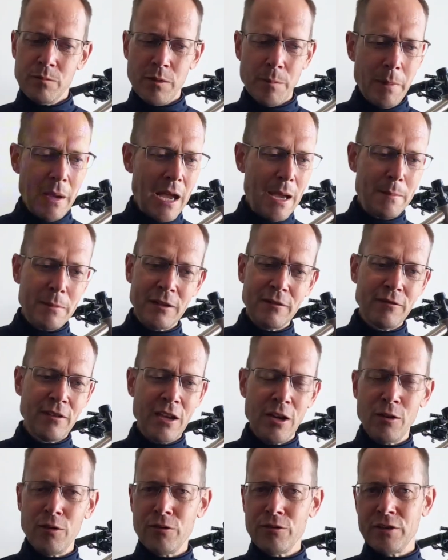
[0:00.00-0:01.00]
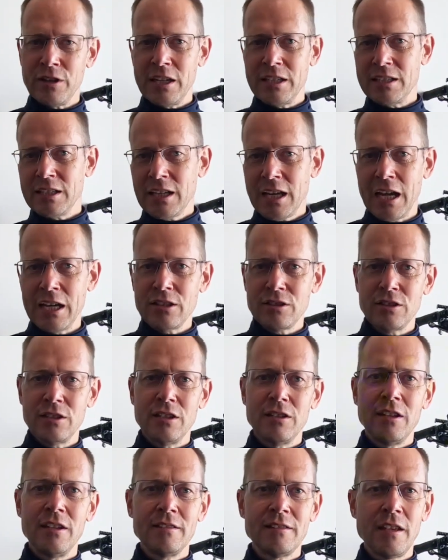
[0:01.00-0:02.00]
Department of Health and Education,
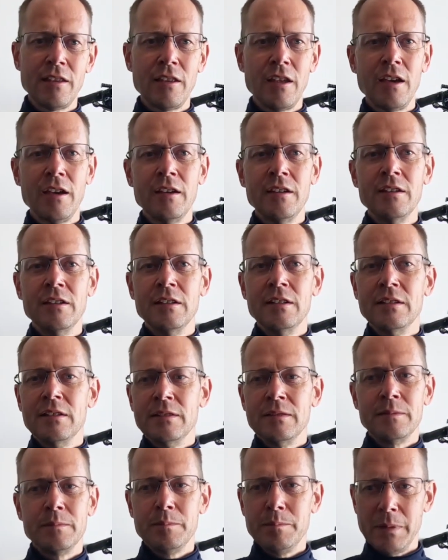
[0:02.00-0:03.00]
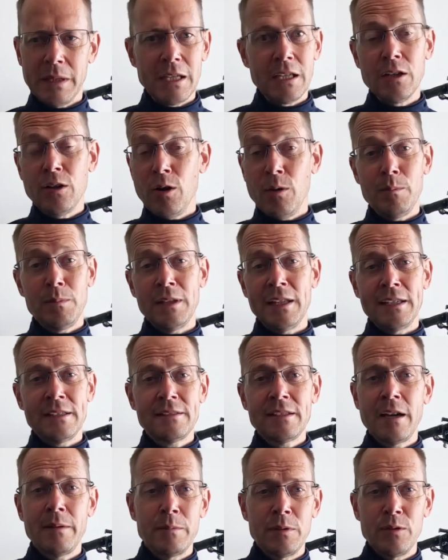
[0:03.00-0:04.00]
and these other big,
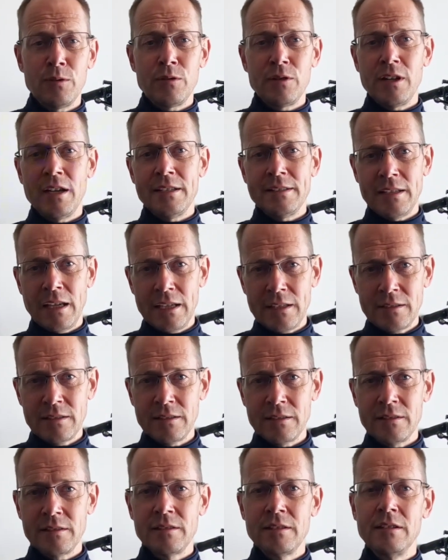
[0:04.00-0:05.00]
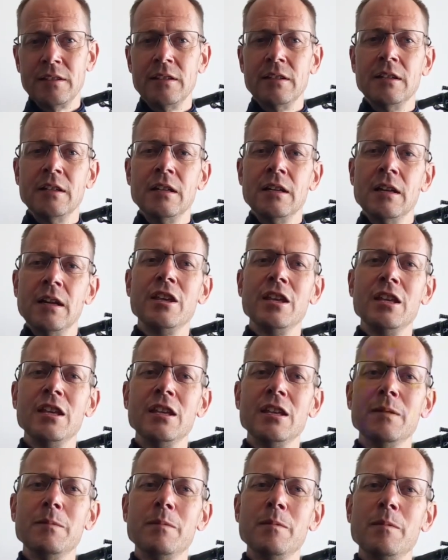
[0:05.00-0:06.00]
complex government organisations.
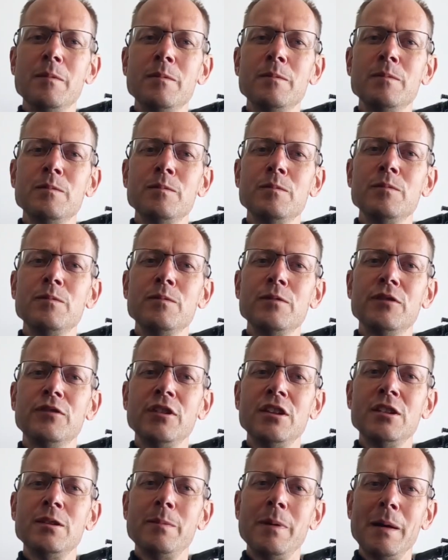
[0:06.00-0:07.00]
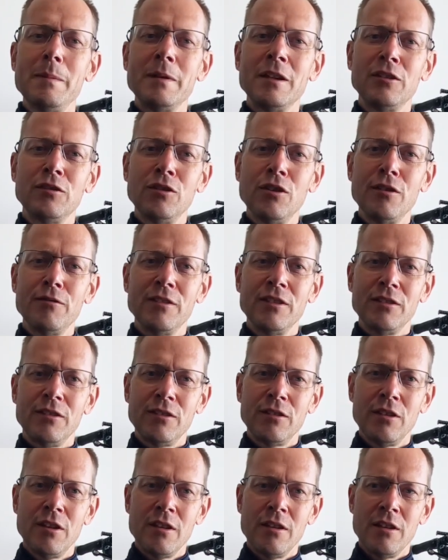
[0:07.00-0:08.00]
The senior public
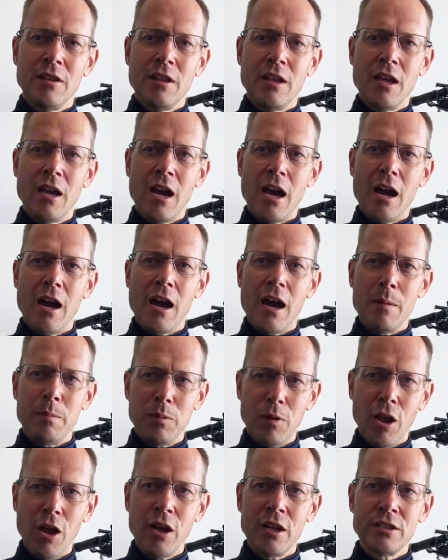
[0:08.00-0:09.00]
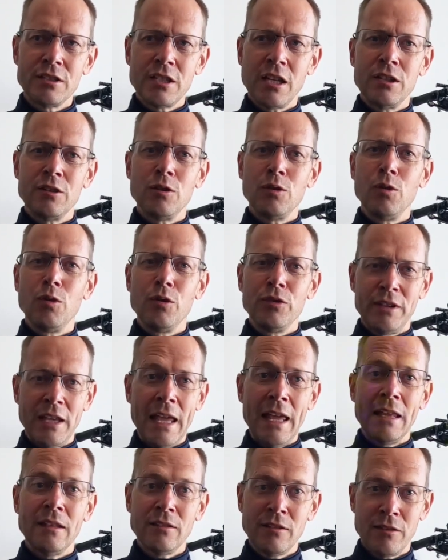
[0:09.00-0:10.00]
servants are obliged under law
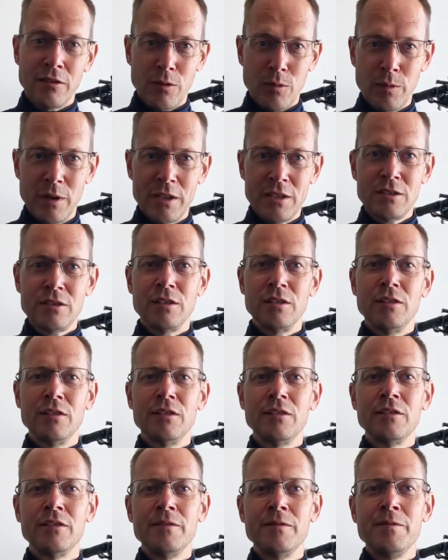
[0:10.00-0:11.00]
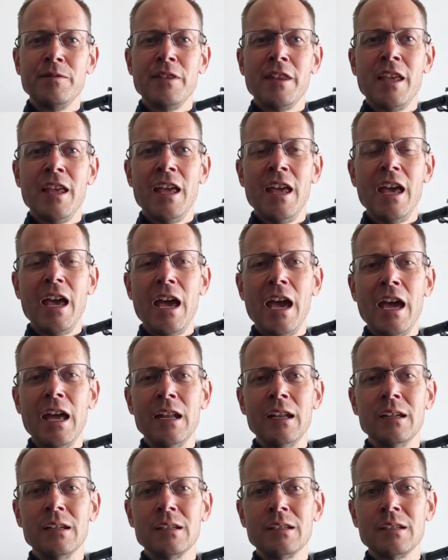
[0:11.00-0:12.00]
to answer the questions.
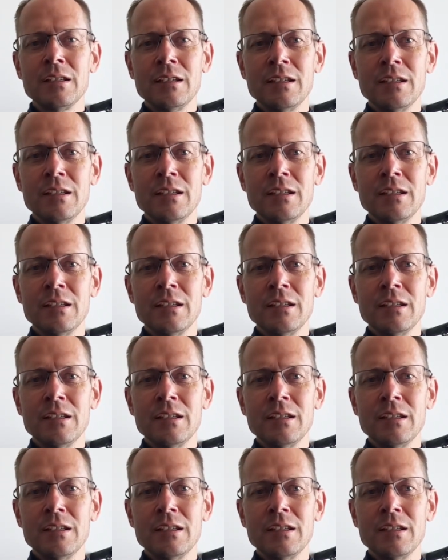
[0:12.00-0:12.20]
And